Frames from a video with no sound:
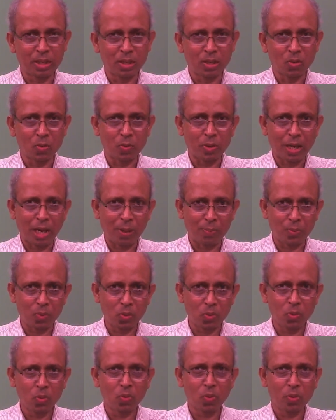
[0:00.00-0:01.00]
we have
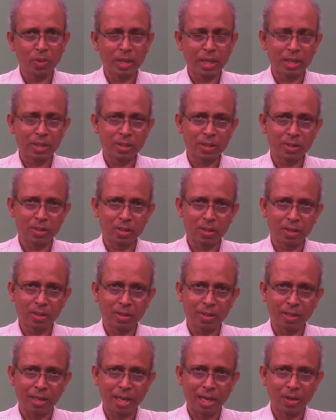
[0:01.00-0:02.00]
to take
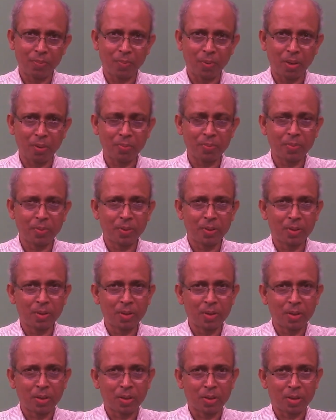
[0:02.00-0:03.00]
the help of
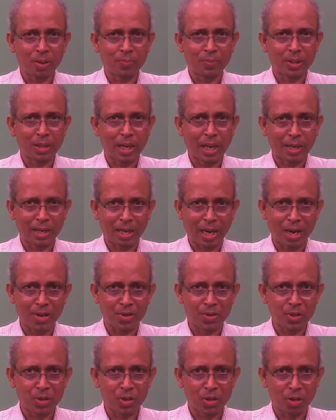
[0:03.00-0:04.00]
something like an
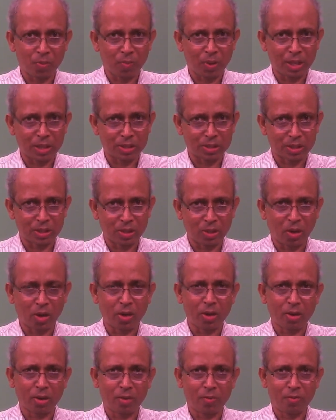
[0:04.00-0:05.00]
ANSYS simulation
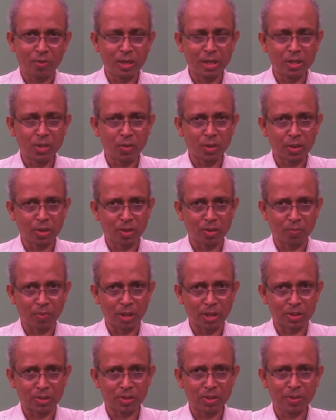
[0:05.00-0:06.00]
or a field theory
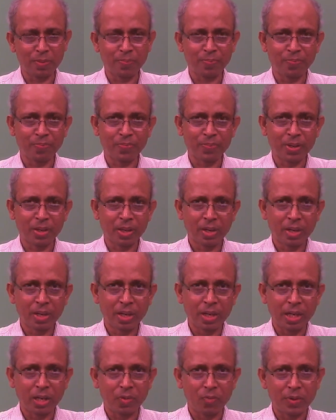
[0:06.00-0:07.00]
simulation,
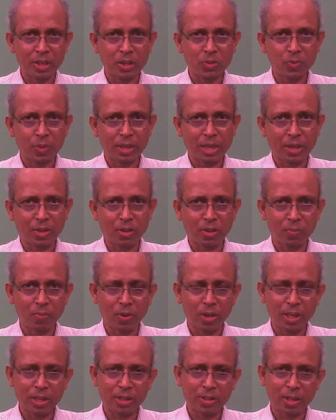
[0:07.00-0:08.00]
in which we can
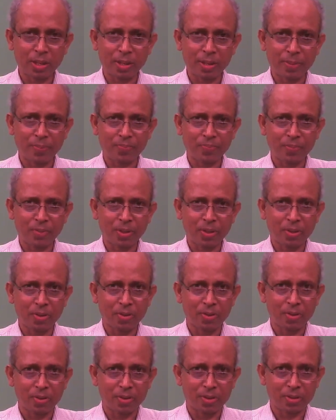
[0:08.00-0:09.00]
simulate the
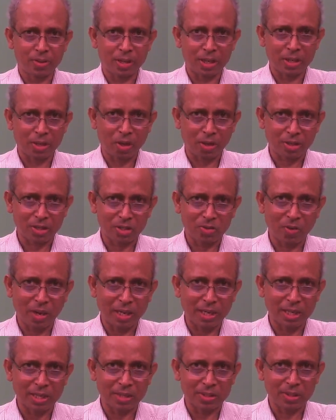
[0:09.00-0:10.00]
inductance
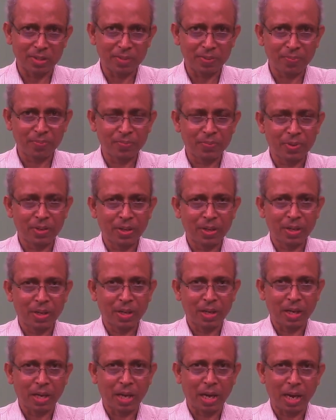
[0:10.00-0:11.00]
variation,
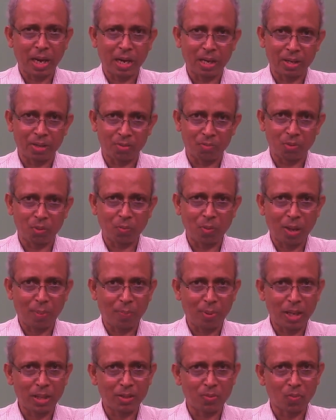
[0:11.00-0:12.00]
and when we
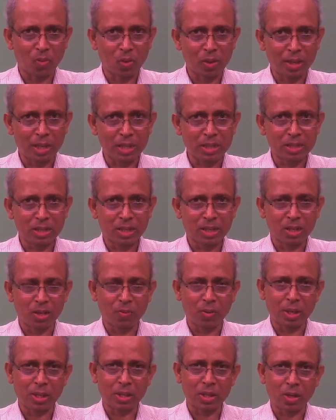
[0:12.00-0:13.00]
apply the voltage,
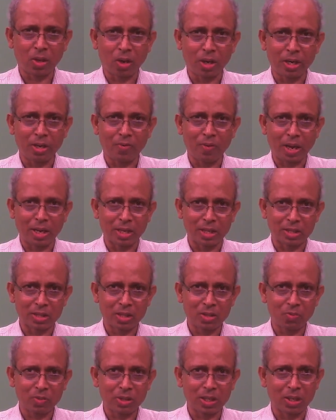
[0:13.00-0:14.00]
what is the current
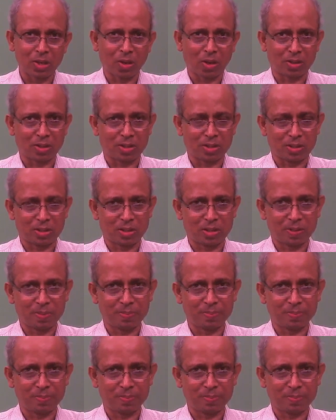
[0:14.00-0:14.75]
variation with inductance.